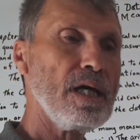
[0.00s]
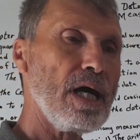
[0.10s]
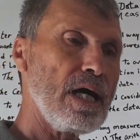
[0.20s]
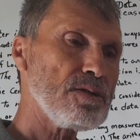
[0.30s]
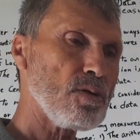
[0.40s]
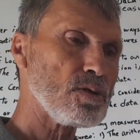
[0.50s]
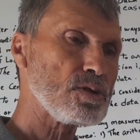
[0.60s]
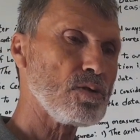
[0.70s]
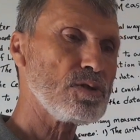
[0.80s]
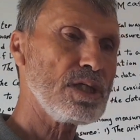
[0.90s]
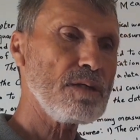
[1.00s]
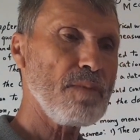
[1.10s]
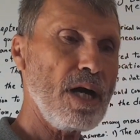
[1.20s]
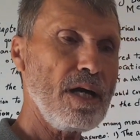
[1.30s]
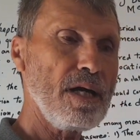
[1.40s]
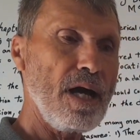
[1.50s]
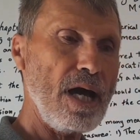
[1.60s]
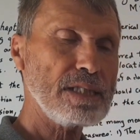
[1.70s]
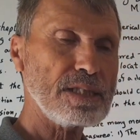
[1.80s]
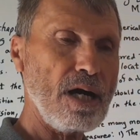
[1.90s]
and also sigma
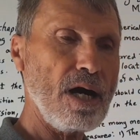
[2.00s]
xi,